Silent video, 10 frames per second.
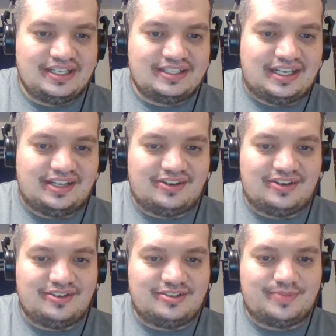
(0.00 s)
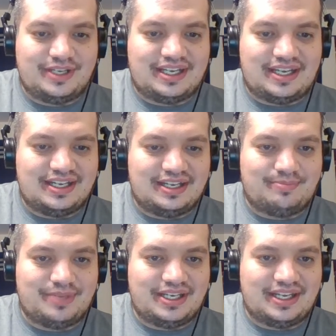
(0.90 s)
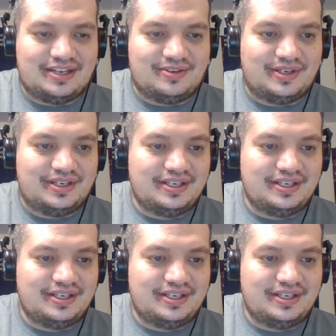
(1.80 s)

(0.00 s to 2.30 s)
Taylor Hearn's been kind of up and down.